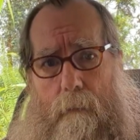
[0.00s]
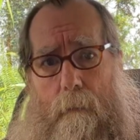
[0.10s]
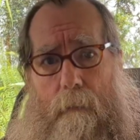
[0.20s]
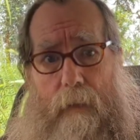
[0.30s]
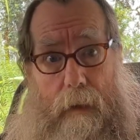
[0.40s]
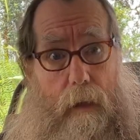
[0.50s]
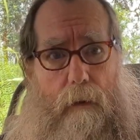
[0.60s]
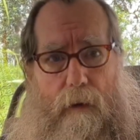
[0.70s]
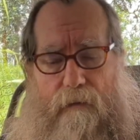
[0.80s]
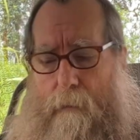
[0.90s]
and
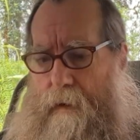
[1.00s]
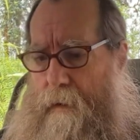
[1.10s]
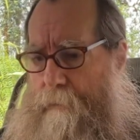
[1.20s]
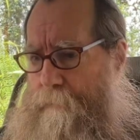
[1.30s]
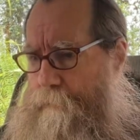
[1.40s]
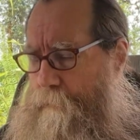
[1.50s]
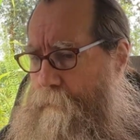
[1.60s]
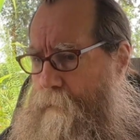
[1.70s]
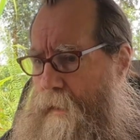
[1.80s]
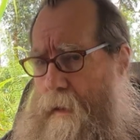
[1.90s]
killed everybody.
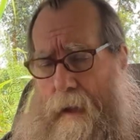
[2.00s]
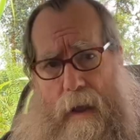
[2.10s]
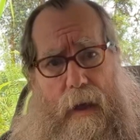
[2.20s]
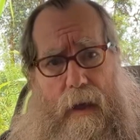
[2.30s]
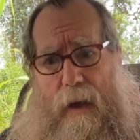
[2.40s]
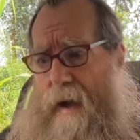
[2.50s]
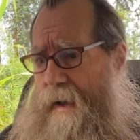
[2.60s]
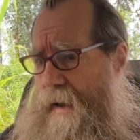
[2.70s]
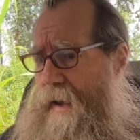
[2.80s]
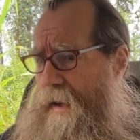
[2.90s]

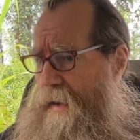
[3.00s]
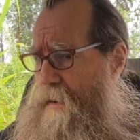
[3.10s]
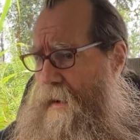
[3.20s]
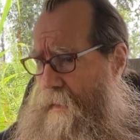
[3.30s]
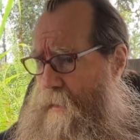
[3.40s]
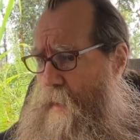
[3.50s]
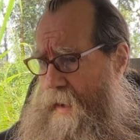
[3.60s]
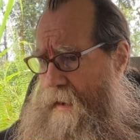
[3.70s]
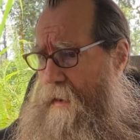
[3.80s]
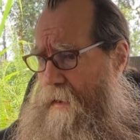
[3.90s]
I had
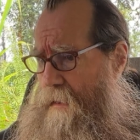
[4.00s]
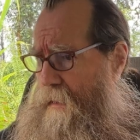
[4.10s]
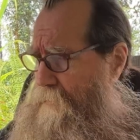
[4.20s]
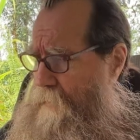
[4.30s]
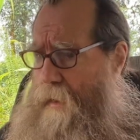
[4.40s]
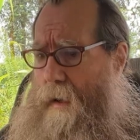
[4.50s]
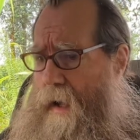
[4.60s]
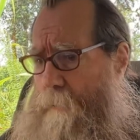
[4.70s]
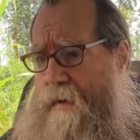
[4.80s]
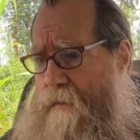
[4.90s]
what
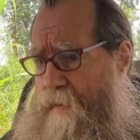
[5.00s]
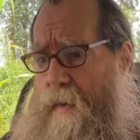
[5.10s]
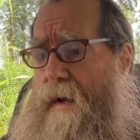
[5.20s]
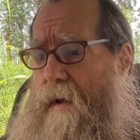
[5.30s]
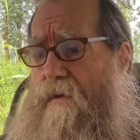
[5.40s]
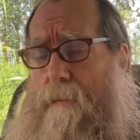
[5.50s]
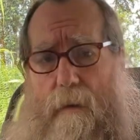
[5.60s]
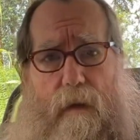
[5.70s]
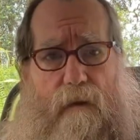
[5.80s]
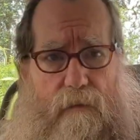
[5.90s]
up to 300
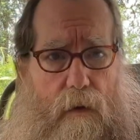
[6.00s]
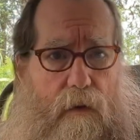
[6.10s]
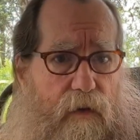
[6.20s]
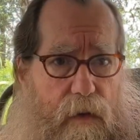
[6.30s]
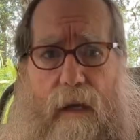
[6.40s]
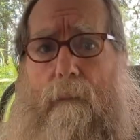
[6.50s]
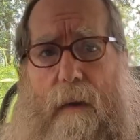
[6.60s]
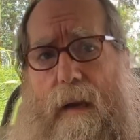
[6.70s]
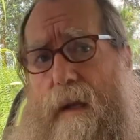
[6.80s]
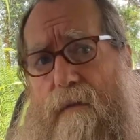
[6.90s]
million volts in
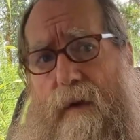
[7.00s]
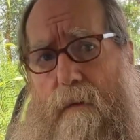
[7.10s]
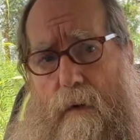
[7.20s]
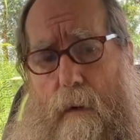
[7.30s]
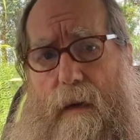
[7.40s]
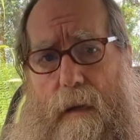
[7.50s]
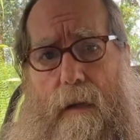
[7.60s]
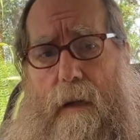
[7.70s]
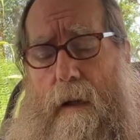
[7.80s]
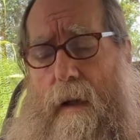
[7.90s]
my living room
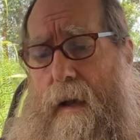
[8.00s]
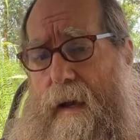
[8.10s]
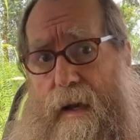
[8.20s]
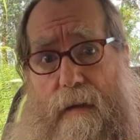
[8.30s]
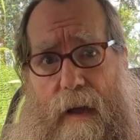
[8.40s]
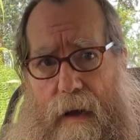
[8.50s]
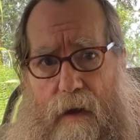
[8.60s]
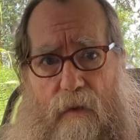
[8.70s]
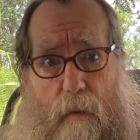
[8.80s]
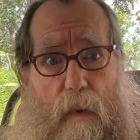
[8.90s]
in the in the
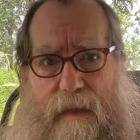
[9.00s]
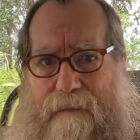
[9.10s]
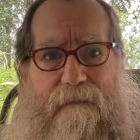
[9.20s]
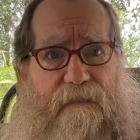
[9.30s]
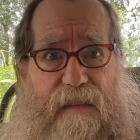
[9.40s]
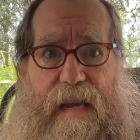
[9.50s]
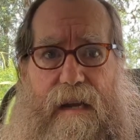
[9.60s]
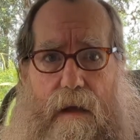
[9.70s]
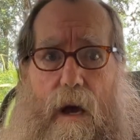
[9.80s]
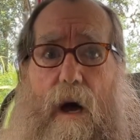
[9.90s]
house within
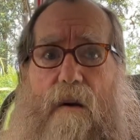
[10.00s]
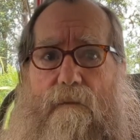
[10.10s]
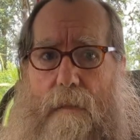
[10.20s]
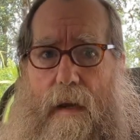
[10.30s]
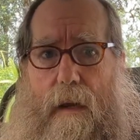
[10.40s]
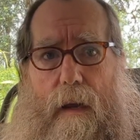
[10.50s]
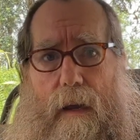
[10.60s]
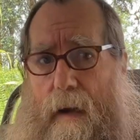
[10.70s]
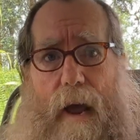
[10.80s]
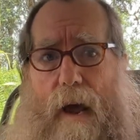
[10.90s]
feet of me
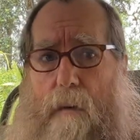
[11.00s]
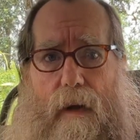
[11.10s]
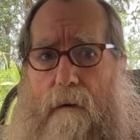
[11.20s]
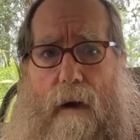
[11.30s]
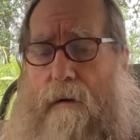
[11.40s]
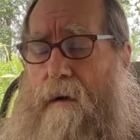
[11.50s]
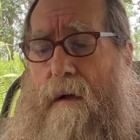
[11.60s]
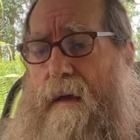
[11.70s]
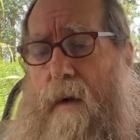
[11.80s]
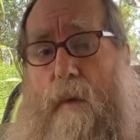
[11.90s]
and how it grounded
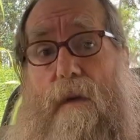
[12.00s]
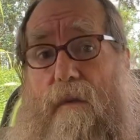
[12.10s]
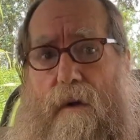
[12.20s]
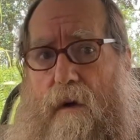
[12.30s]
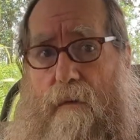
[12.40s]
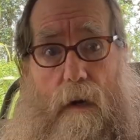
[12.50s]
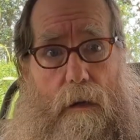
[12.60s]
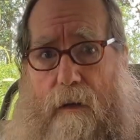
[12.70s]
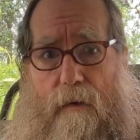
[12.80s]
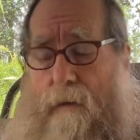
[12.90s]
on that wood stove I'll
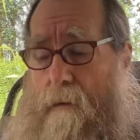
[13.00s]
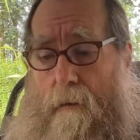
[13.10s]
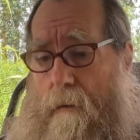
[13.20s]
never